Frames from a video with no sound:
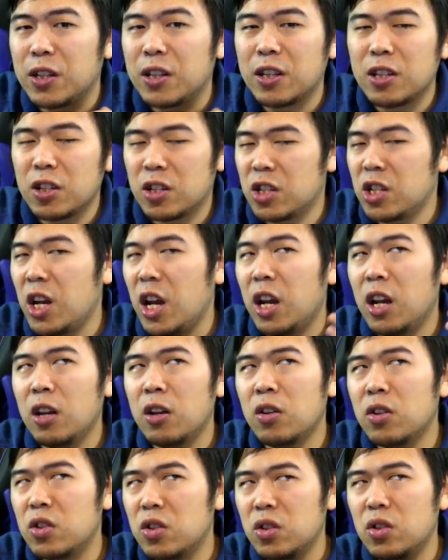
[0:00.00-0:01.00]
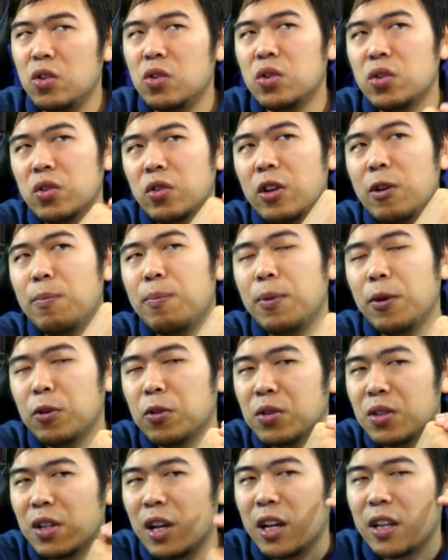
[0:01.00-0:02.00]
The chain usually
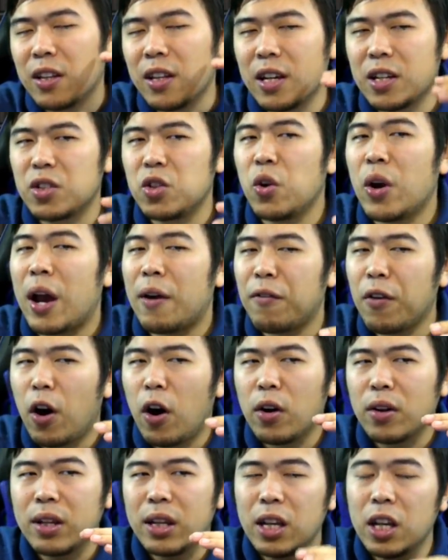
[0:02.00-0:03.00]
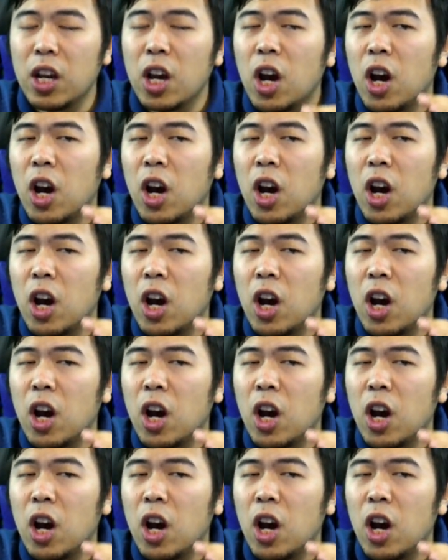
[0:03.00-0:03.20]
builds like this. You have all the